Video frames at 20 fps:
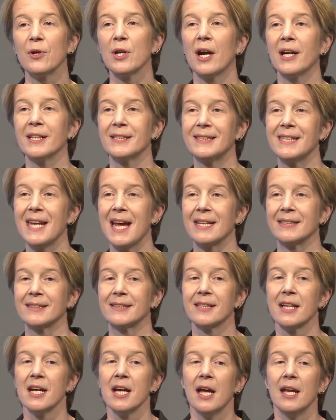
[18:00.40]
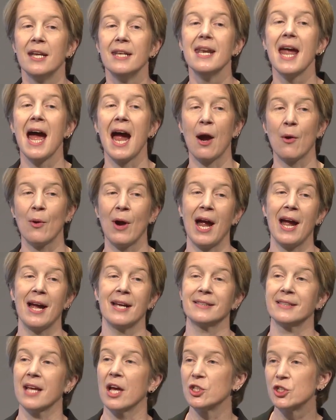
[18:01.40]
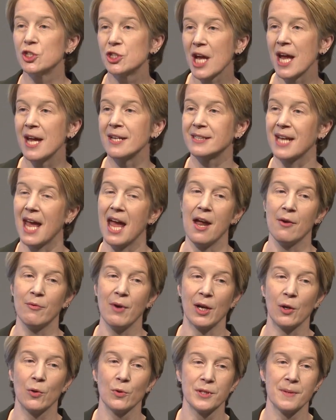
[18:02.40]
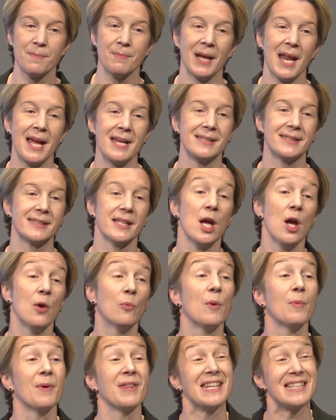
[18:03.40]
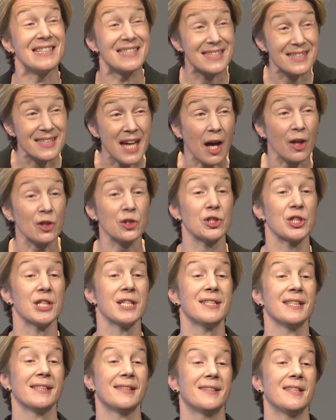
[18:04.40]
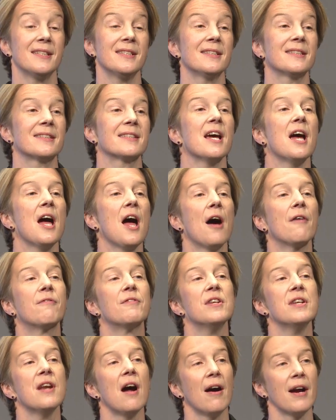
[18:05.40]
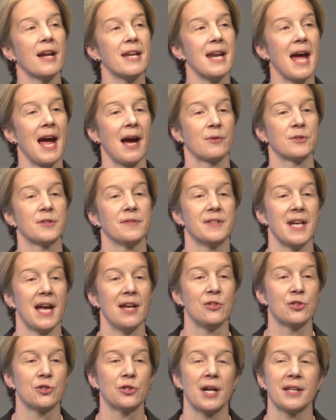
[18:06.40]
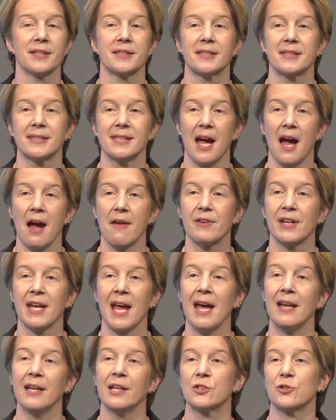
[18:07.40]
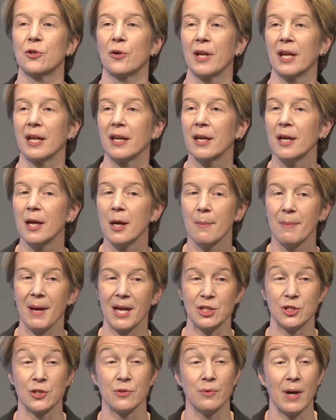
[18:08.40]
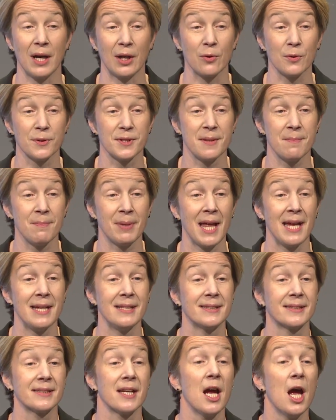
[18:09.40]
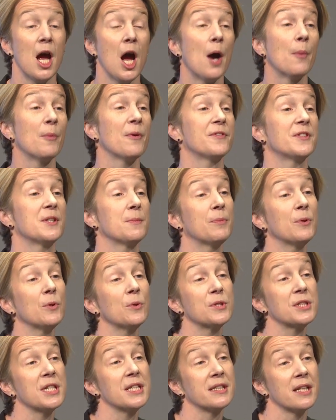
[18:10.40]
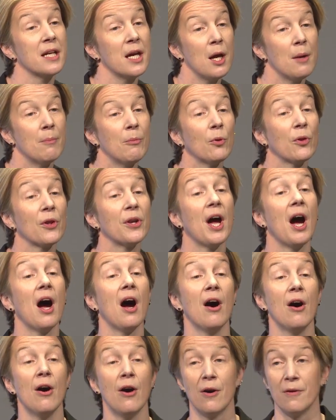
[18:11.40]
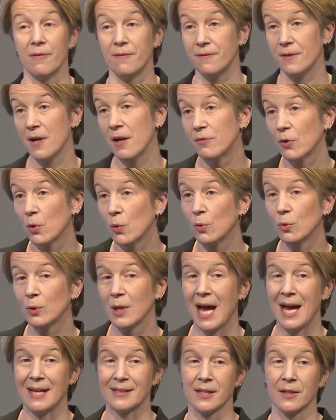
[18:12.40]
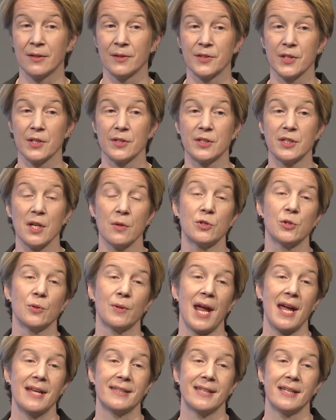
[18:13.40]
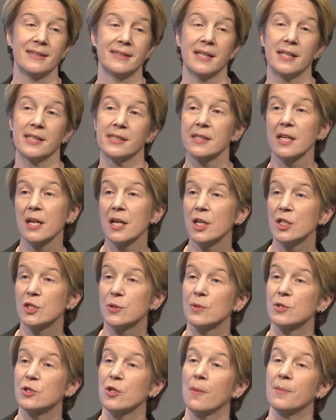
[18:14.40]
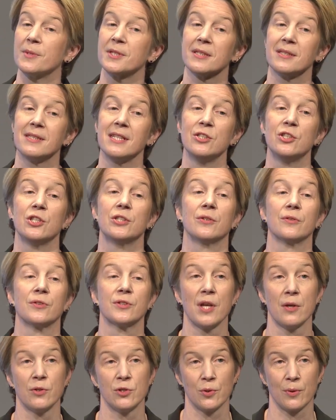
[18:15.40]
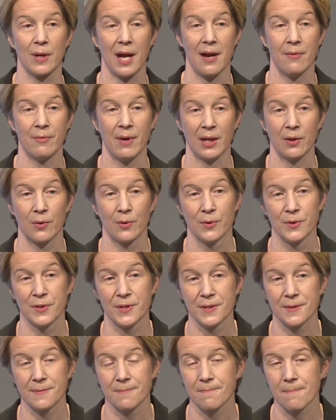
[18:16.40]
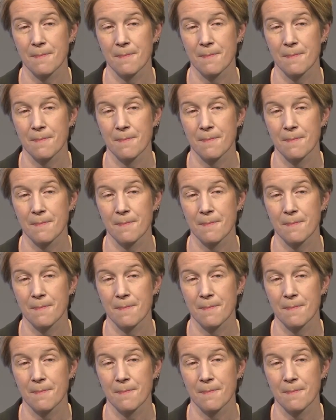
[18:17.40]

ICS now has a shared care record in place. We're within touching distance of 9 out of 10 trusts having electronic patient records in place, and we've supported more than half of all adult social care settings to adopt digital social care records.